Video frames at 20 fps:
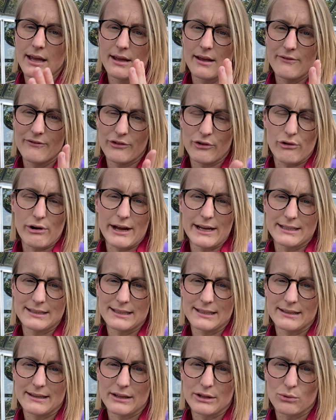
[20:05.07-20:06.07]

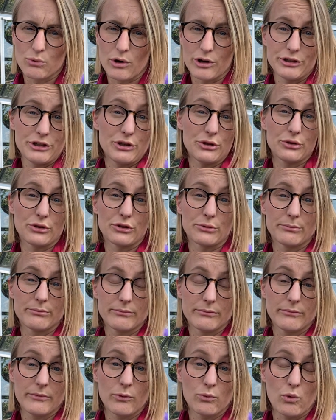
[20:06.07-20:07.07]
variety than the one you're
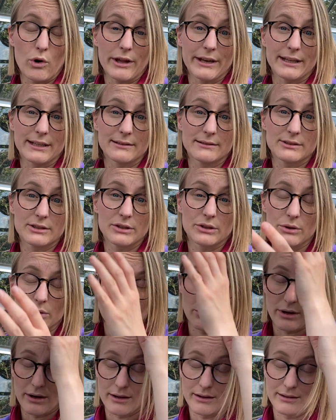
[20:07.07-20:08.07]
wanting
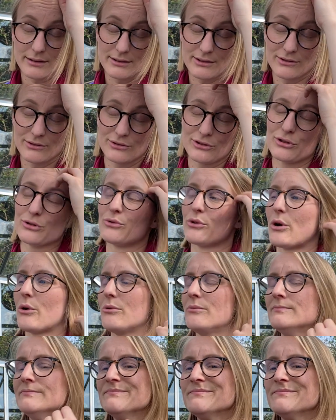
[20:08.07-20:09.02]
to grow.